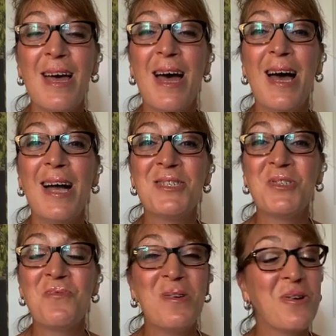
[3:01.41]
I
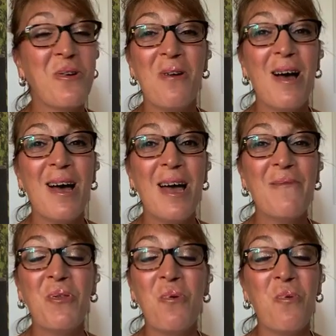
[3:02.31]
just want to cry
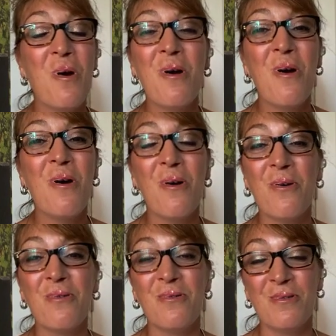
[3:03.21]
for the
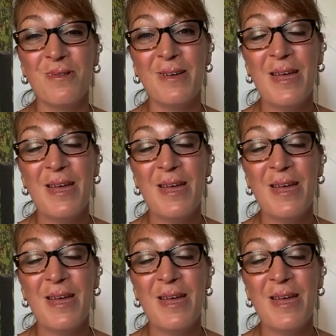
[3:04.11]
world.